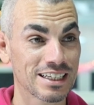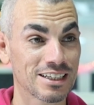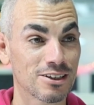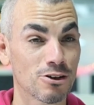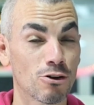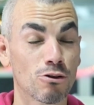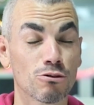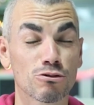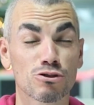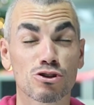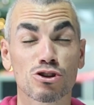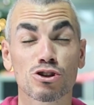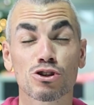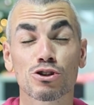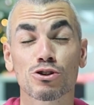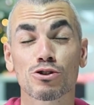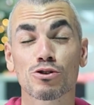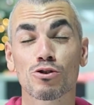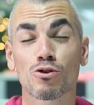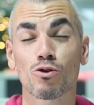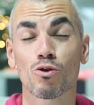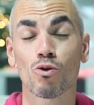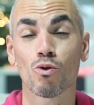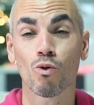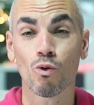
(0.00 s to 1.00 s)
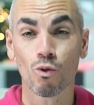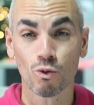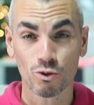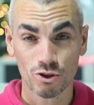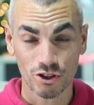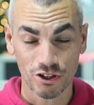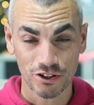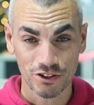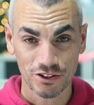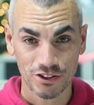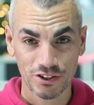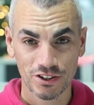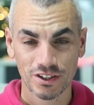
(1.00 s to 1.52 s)
it got
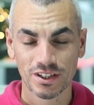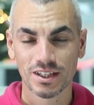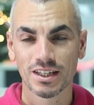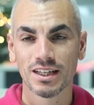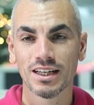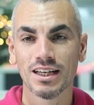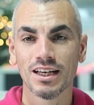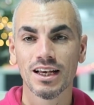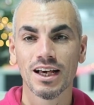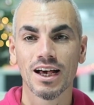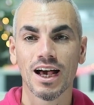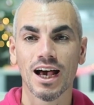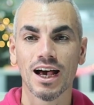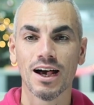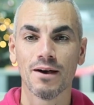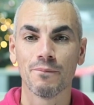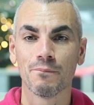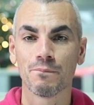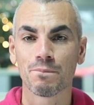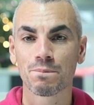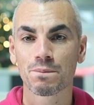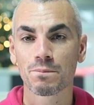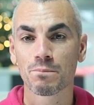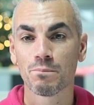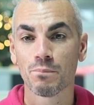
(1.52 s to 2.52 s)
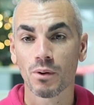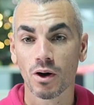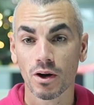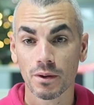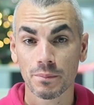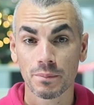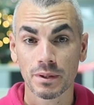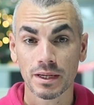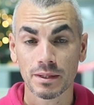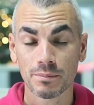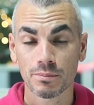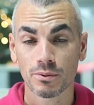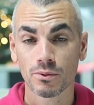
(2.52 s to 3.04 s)
slaughtered by
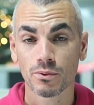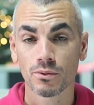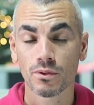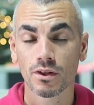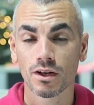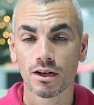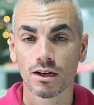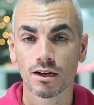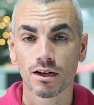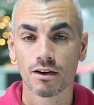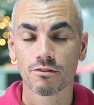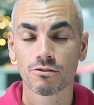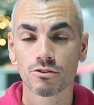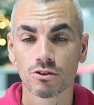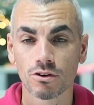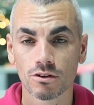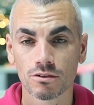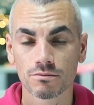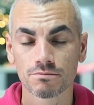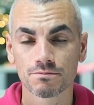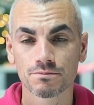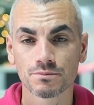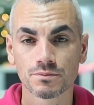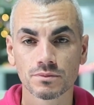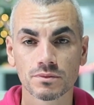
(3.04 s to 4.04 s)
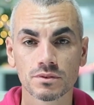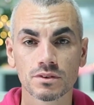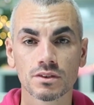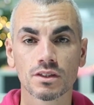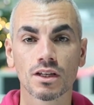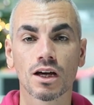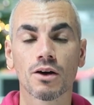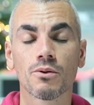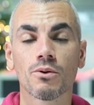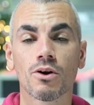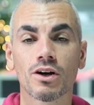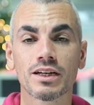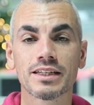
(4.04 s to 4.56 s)
people that have got
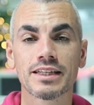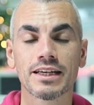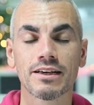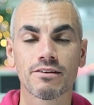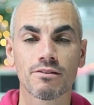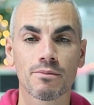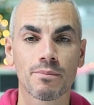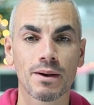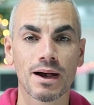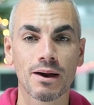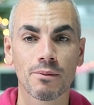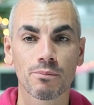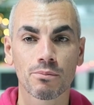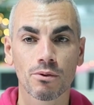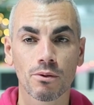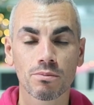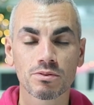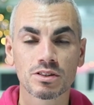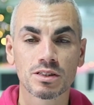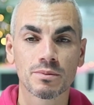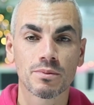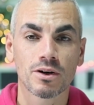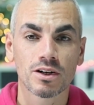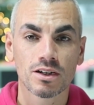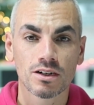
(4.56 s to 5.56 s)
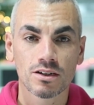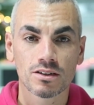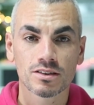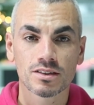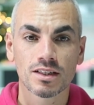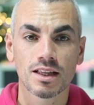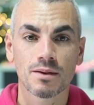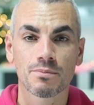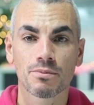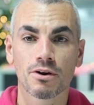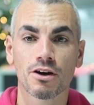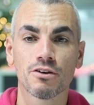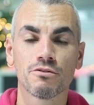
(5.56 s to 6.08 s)
no idea about property by the looks
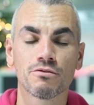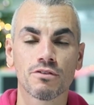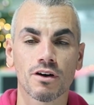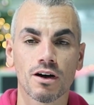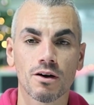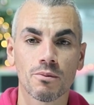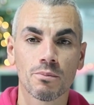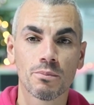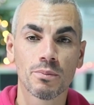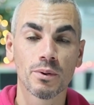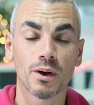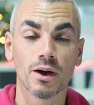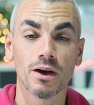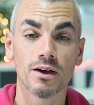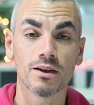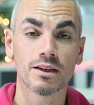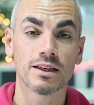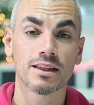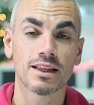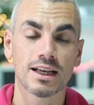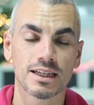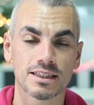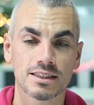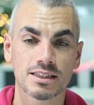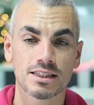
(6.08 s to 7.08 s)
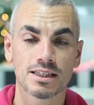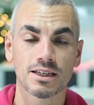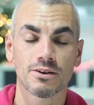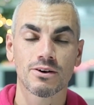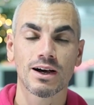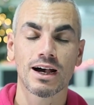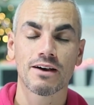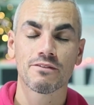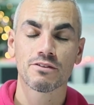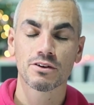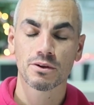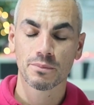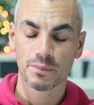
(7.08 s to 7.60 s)
of their profile, but they still
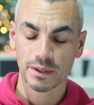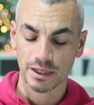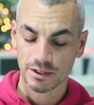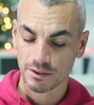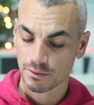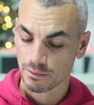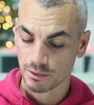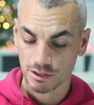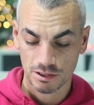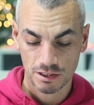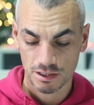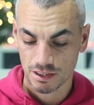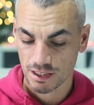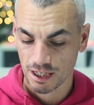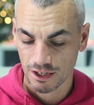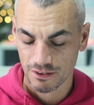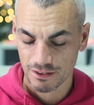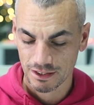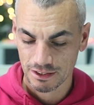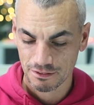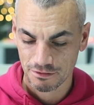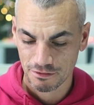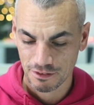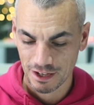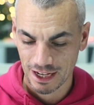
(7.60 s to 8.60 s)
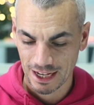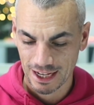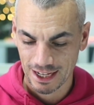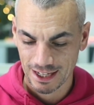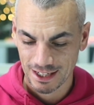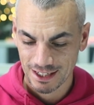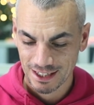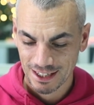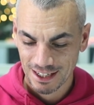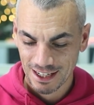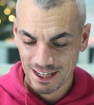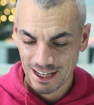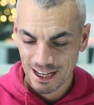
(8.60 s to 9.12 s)
have an opinion, which is totally fair.
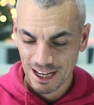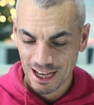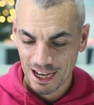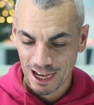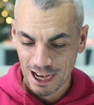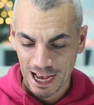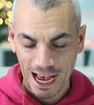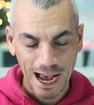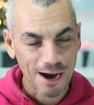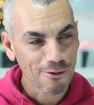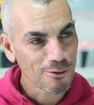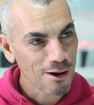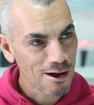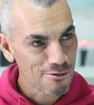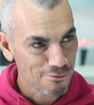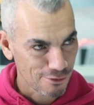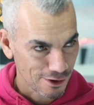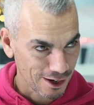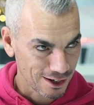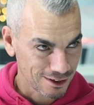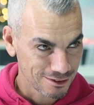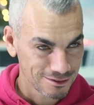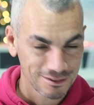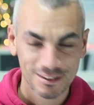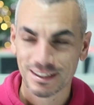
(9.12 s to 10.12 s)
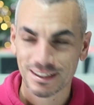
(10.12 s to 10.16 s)
However,